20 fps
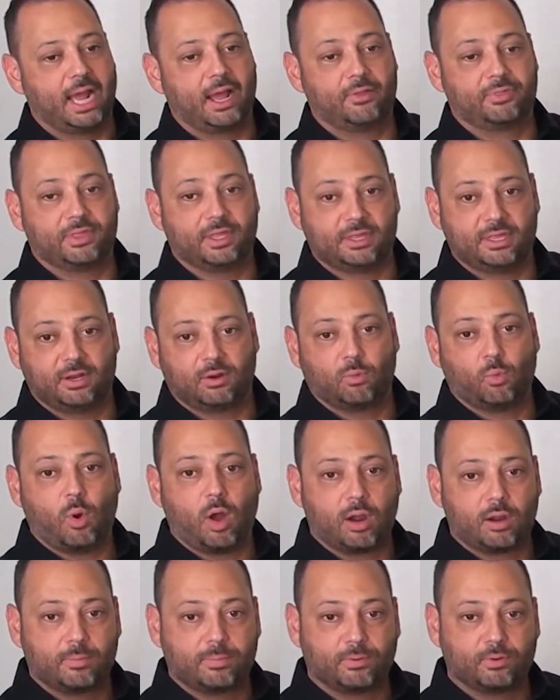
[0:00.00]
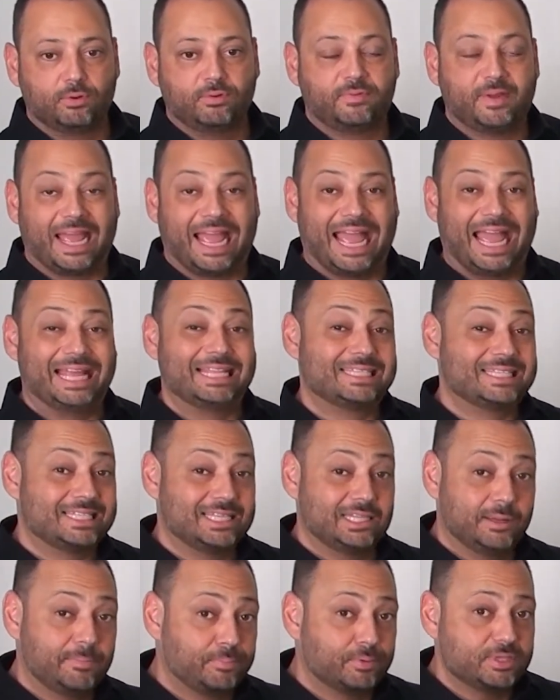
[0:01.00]
out that they're waterproof and
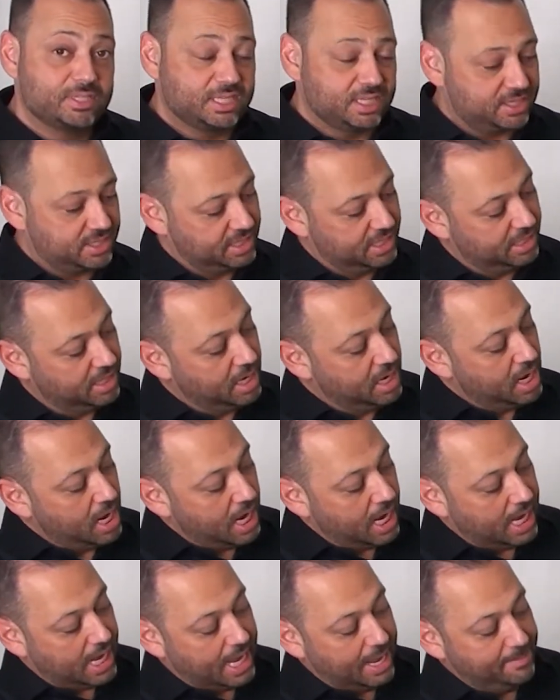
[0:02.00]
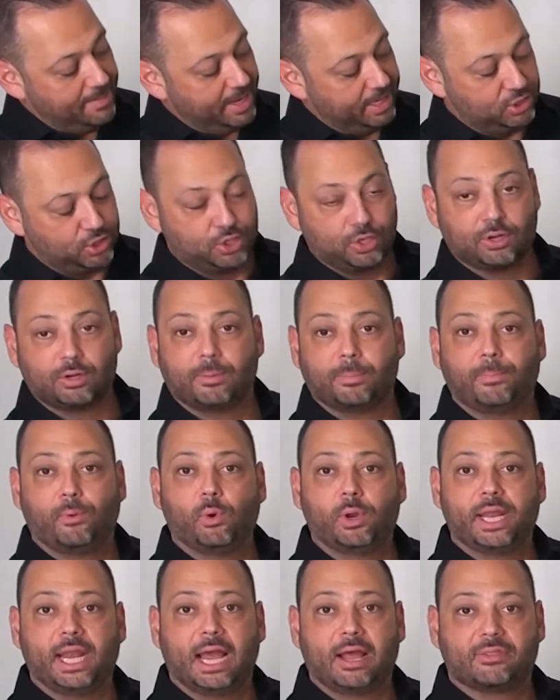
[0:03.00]
slip resistant. I make sure to
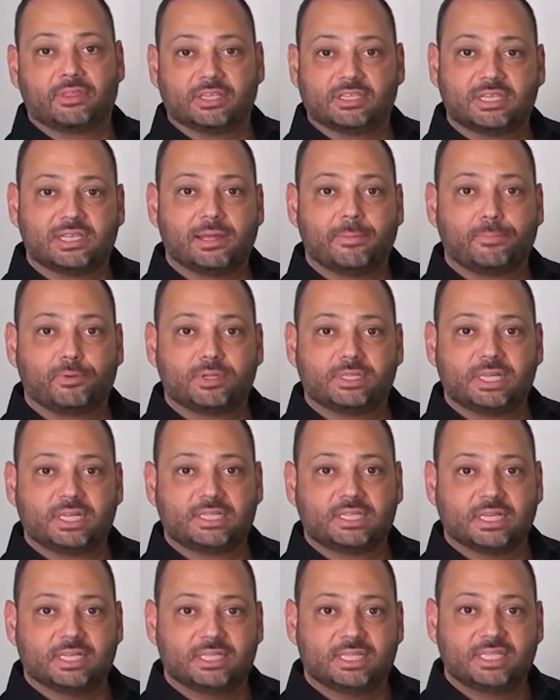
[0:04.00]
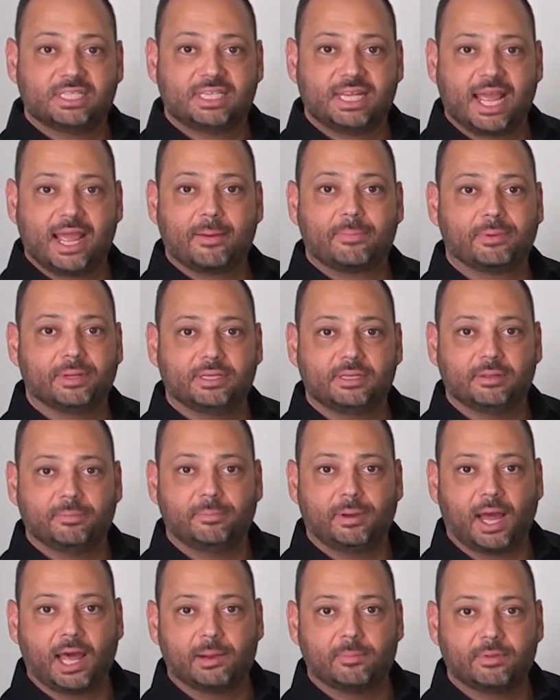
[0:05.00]
point out the slip resistant stamp in the
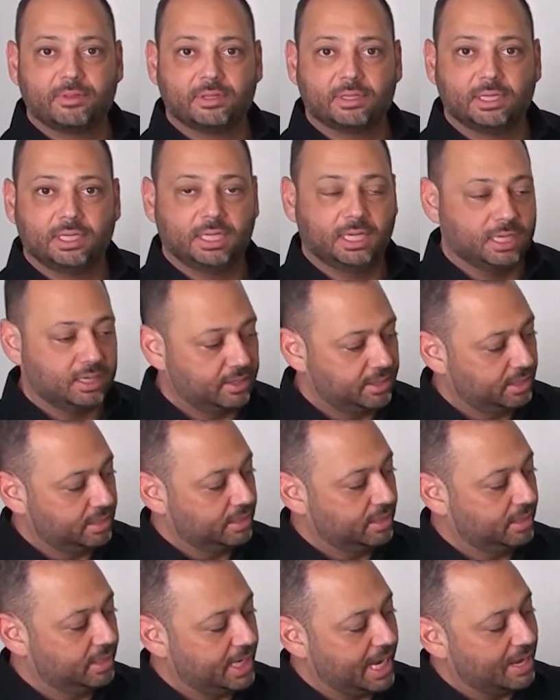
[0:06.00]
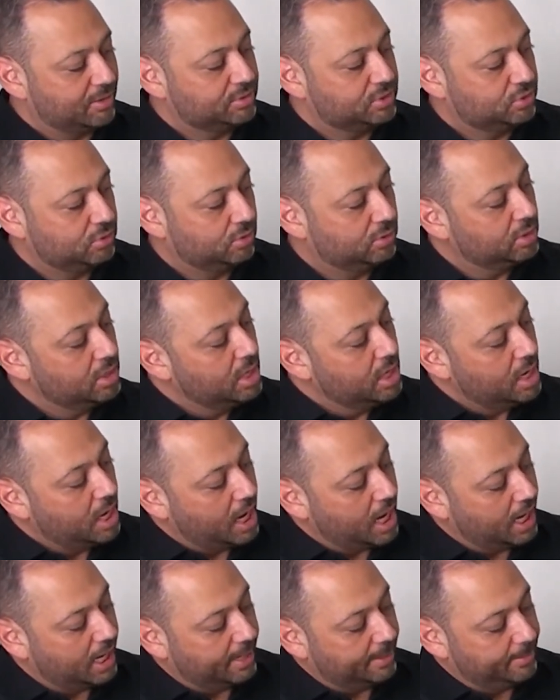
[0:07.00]
bottom of on the outsole,
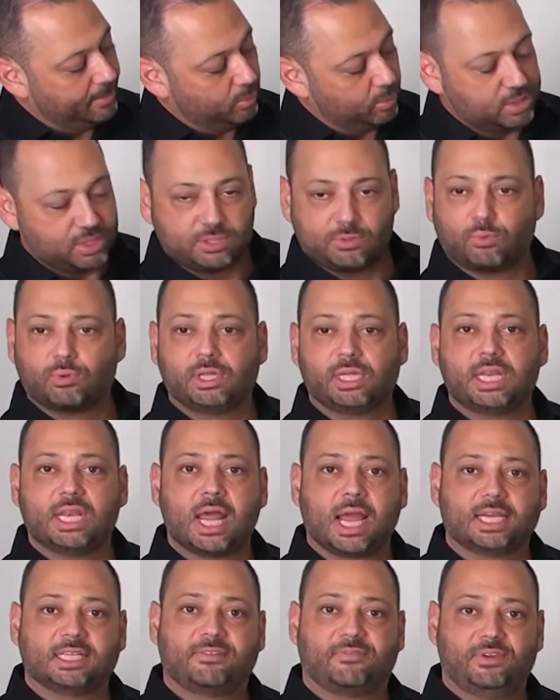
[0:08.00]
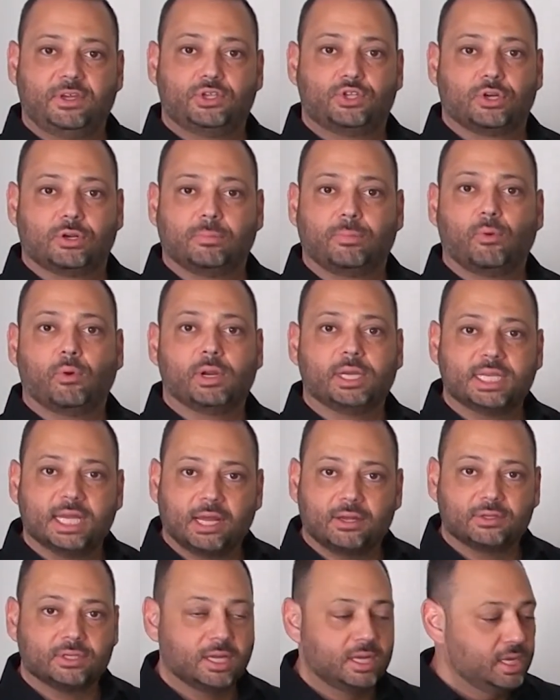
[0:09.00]
which is a really nice feature to point
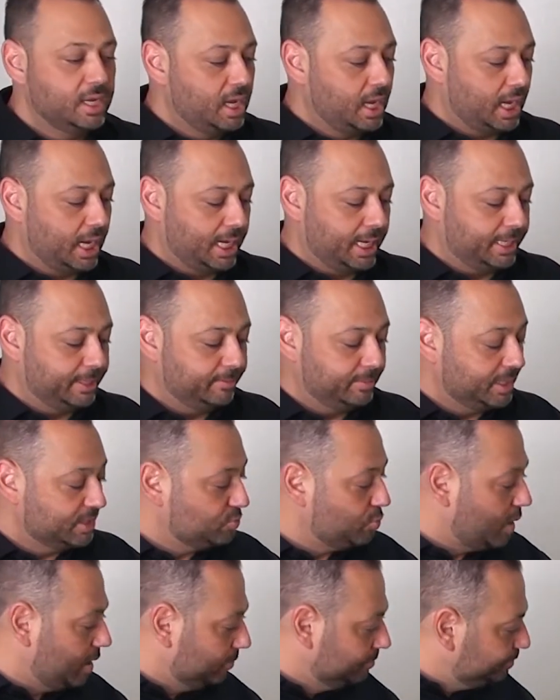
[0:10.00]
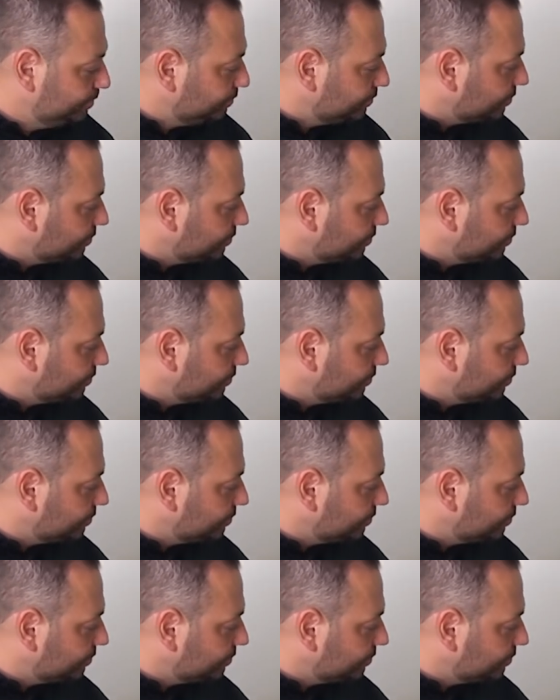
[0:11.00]
out as well.